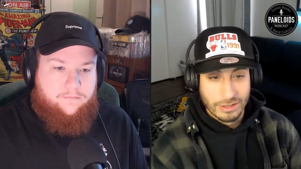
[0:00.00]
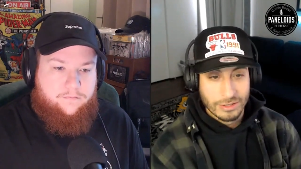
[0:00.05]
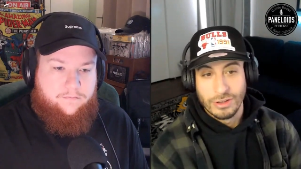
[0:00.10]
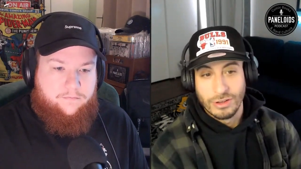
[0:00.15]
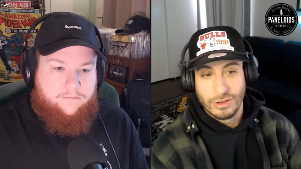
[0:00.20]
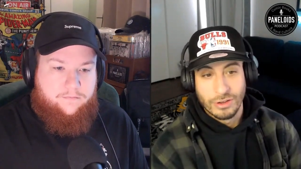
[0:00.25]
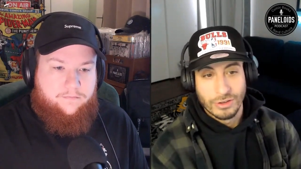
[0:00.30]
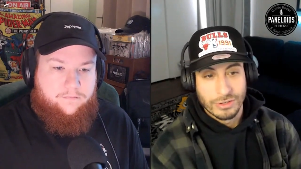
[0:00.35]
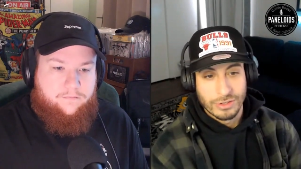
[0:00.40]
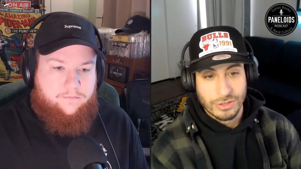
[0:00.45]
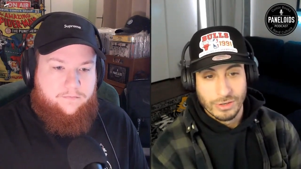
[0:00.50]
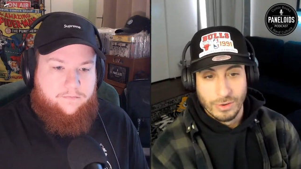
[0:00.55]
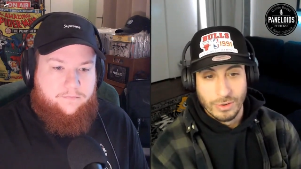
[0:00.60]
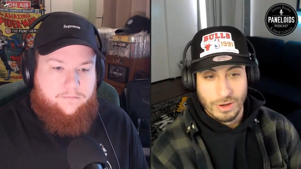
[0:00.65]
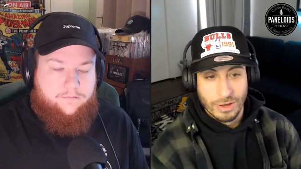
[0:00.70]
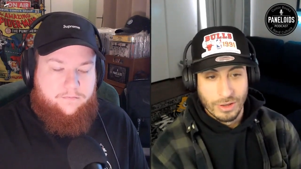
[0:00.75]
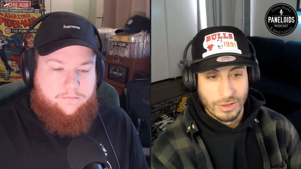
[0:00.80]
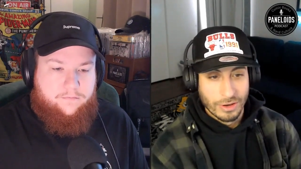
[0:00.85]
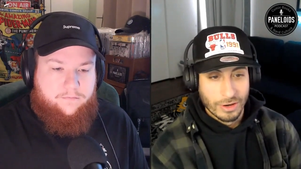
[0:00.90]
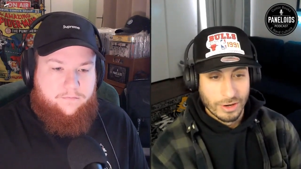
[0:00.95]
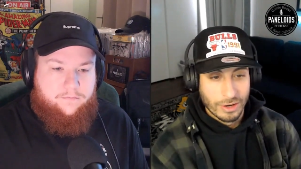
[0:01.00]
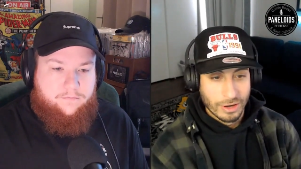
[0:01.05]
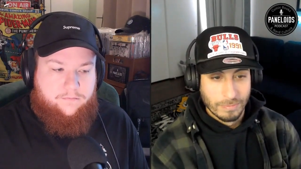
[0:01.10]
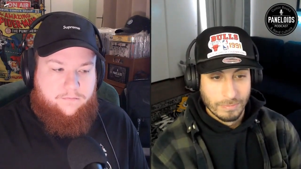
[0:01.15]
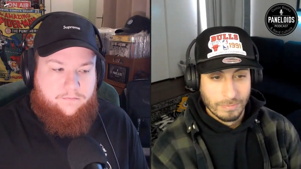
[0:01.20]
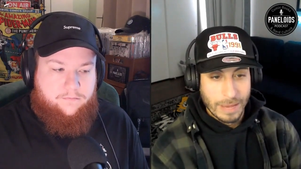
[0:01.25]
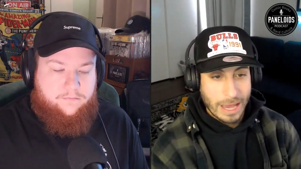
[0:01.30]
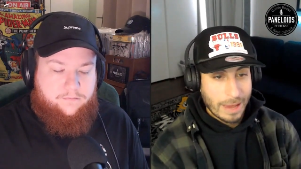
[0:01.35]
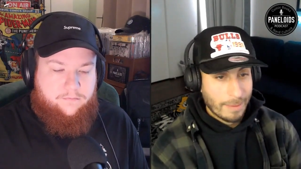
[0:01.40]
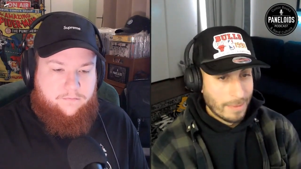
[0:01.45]
Speaker 1: there's also other
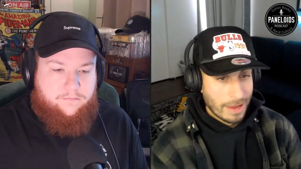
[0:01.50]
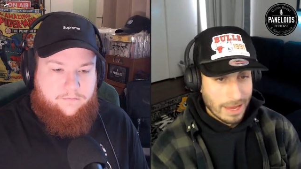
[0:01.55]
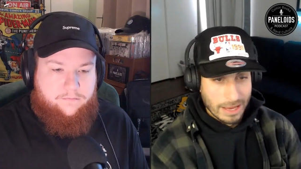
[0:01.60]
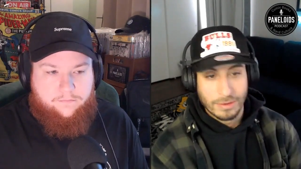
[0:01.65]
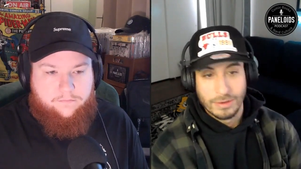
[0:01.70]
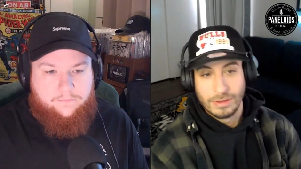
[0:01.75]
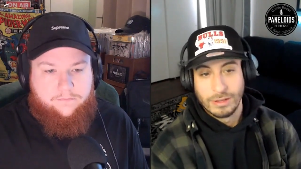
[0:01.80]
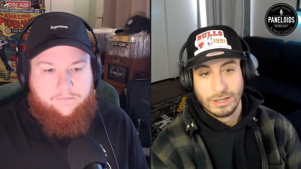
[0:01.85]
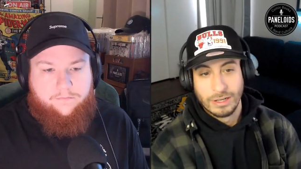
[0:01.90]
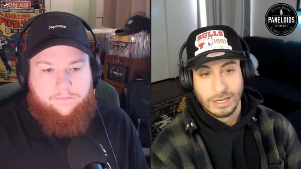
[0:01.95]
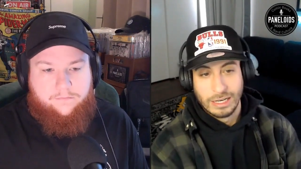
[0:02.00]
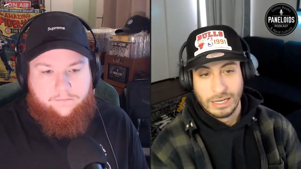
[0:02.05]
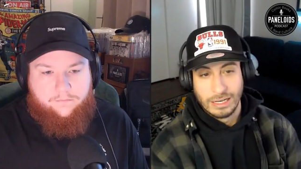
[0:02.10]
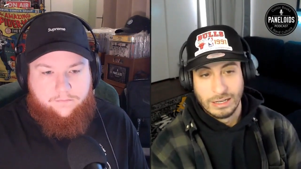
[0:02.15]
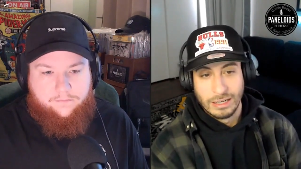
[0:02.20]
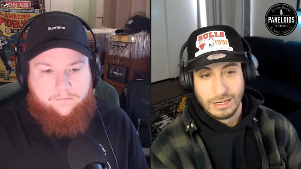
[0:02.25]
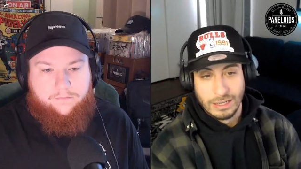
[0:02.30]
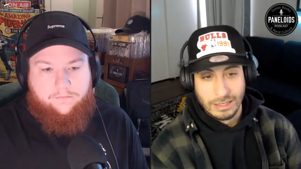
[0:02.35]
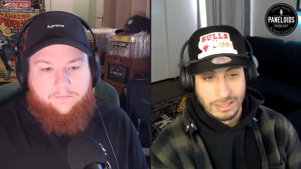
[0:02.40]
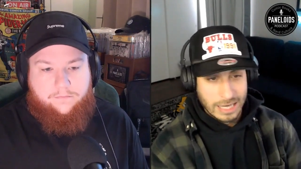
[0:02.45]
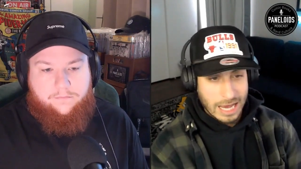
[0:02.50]
uh, batman like mm.